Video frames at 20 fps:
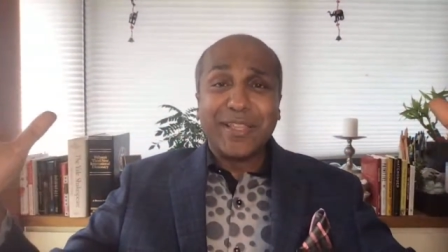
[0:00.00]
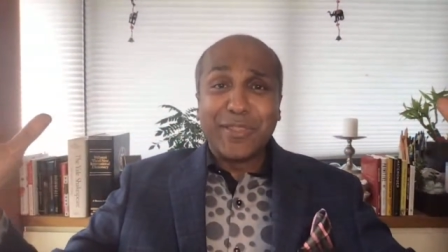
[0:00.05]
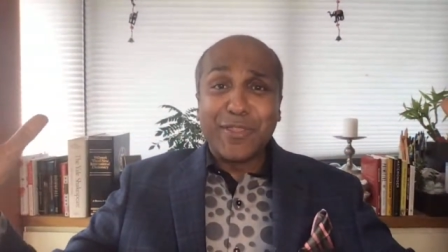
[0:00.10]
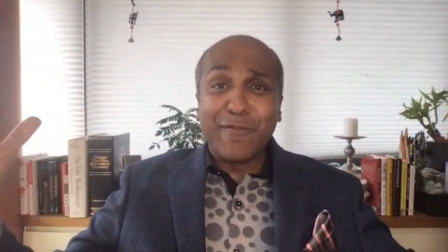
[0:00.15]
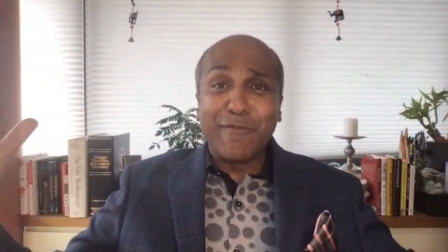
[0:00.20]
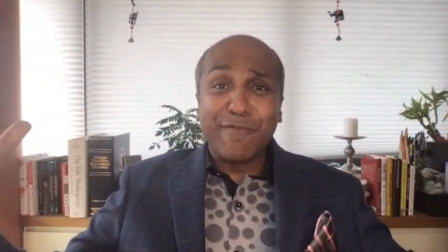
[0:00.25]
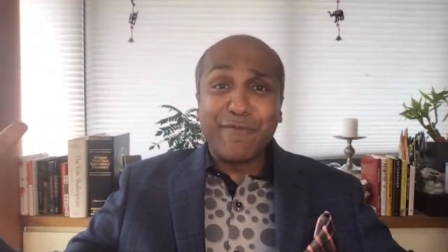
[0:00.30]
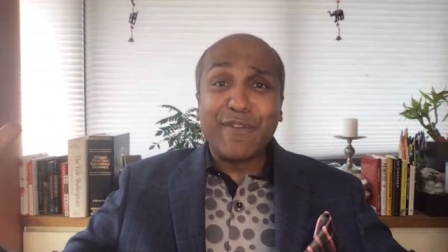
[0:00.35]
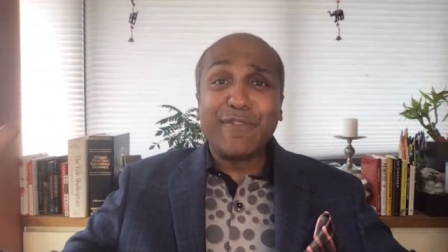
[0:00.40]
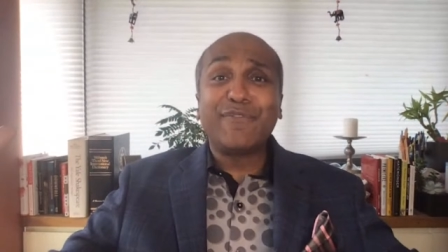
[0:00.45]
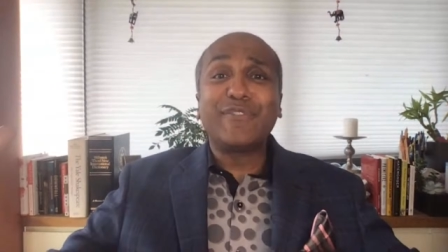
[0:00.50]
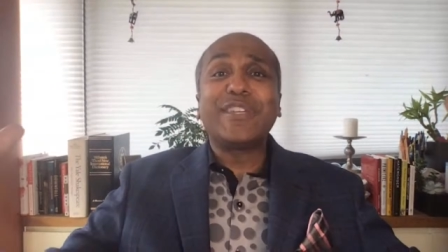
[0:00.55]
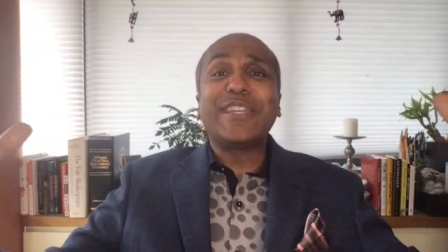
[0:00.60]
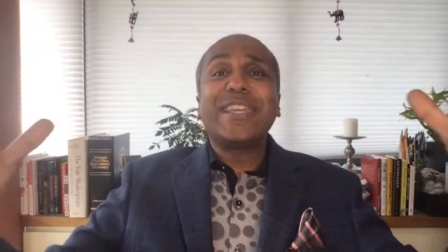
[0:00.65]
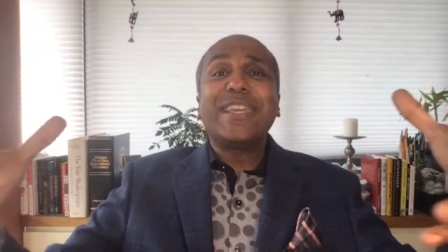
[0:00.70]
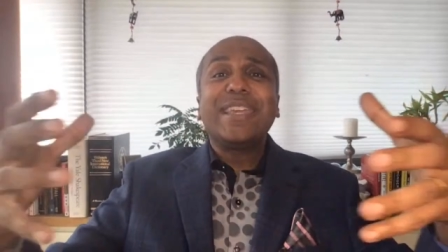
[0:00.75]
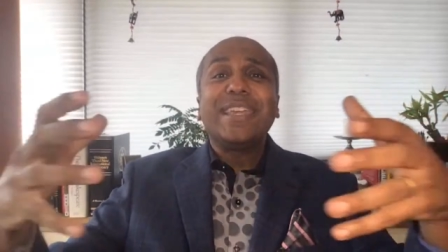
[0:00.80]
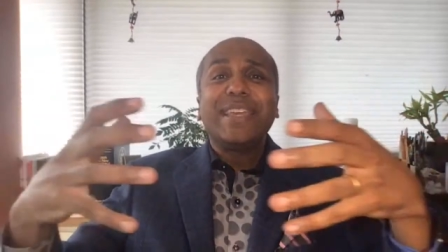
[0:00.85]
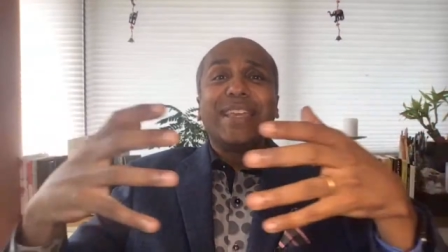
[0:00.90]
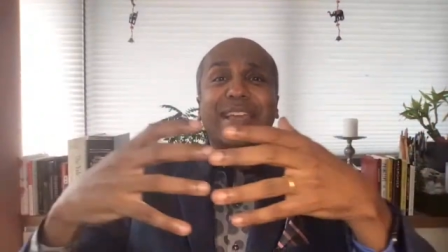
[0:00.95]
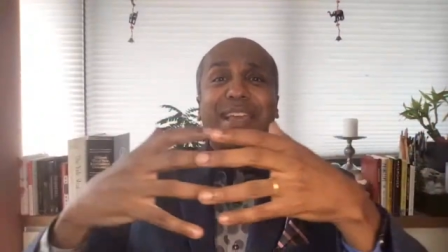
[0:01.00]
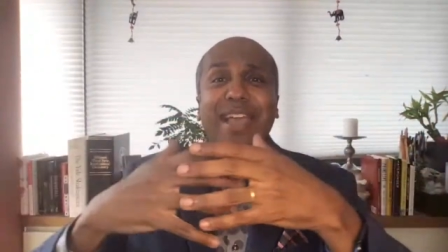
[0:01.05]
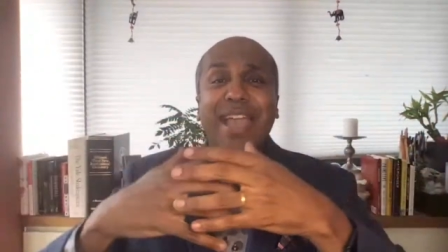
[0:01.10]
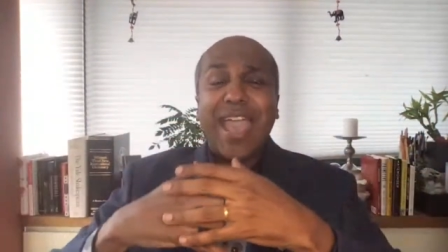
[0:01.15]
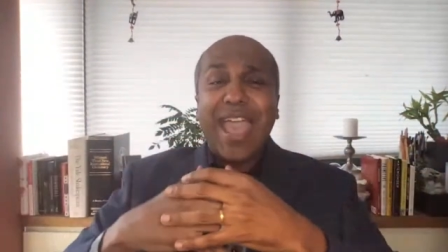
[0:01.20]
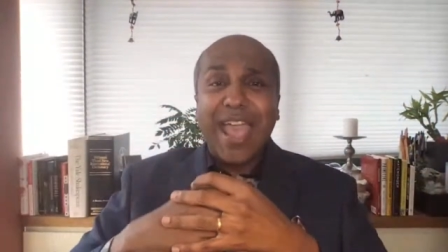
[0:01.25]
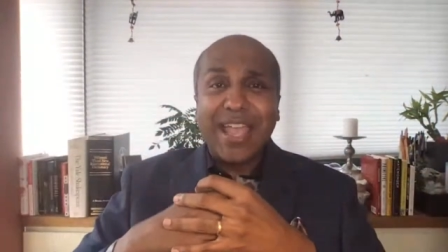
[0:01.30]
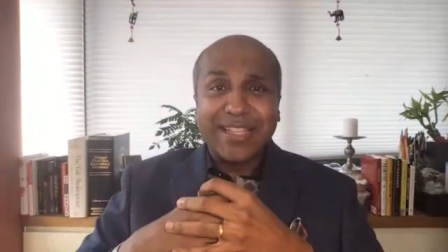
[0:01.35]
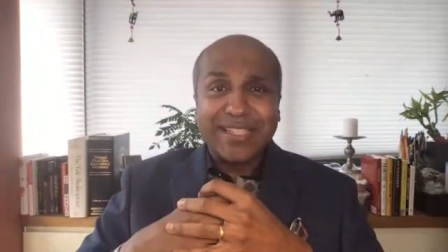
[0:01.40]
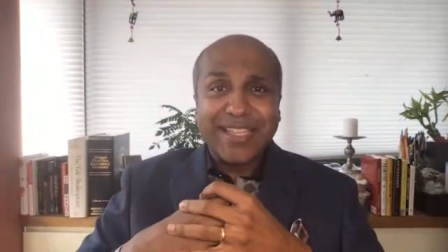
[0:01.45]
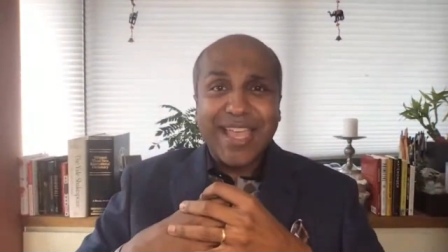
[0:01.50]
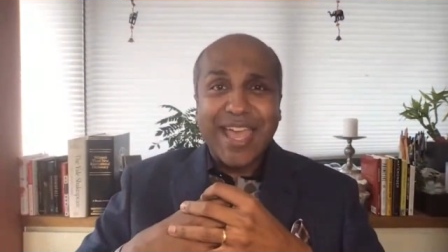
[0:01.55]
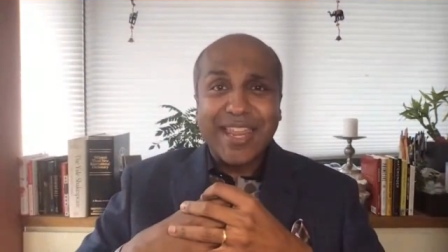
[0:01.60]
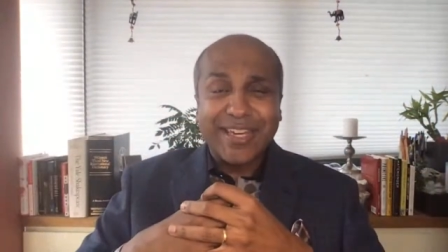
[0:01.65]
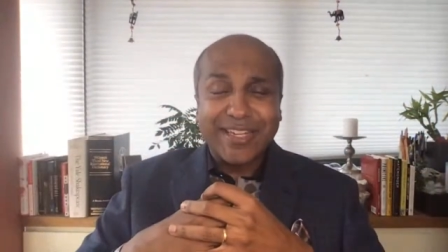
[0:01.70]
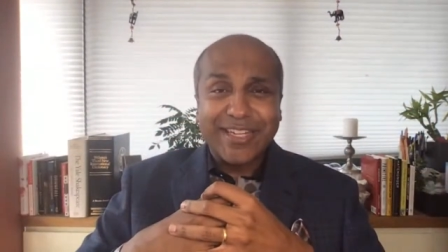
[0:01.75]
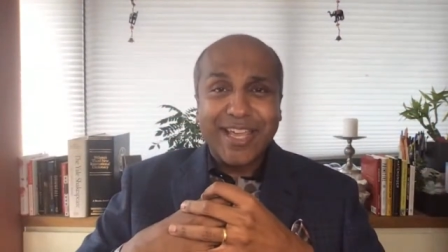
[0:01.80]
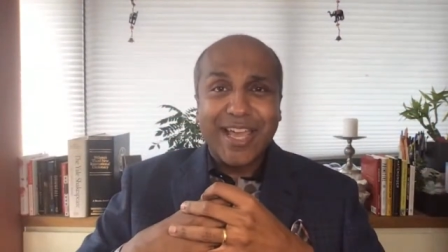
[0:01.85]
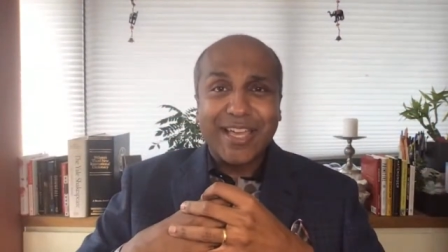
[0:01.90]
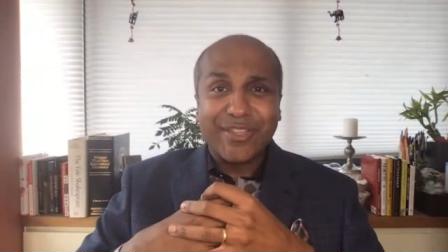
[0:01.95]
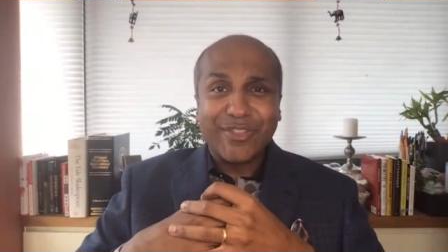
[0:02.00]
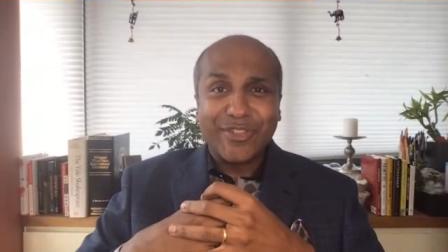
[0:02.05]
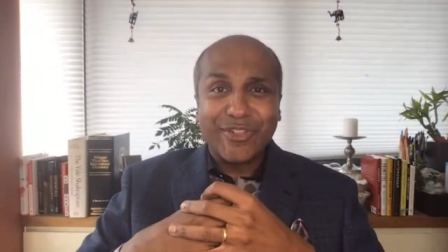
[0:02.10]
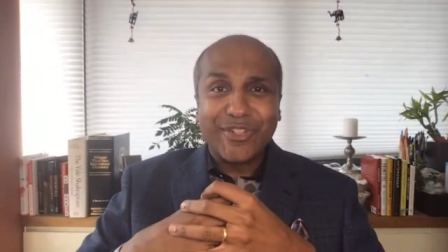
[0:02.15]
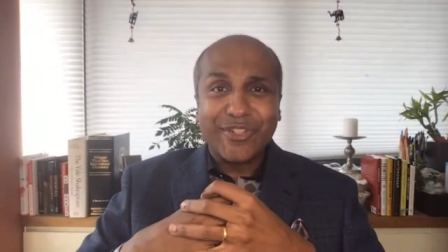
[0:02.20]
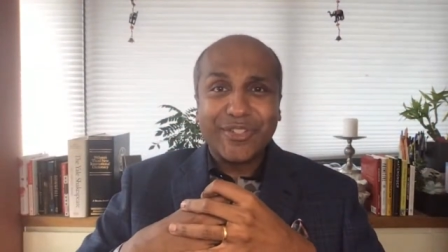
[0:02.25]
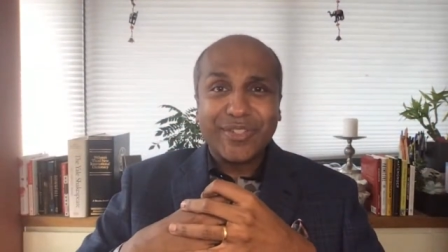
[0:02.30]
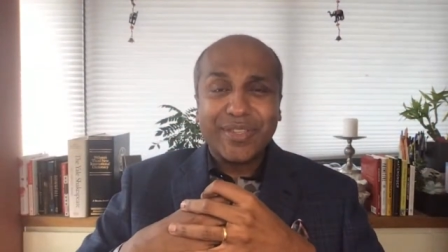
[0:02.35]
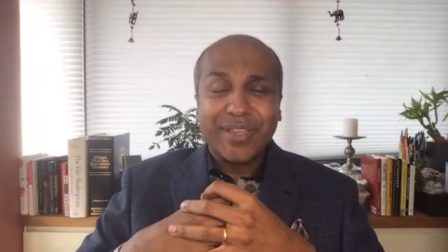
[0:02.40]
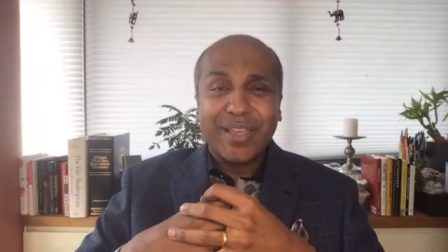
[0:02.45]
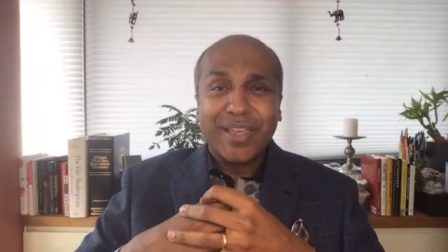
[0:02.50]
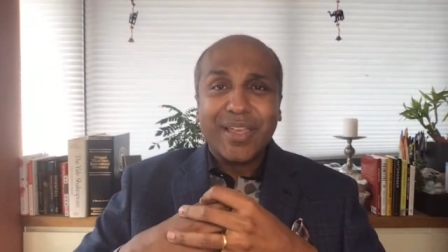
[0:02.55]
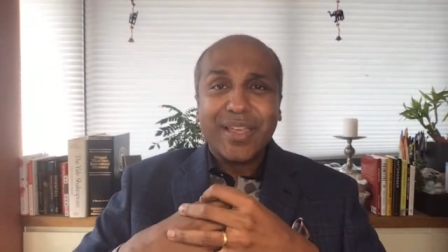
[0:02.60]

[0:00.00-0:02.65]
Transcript: the 50 hand sanitizers.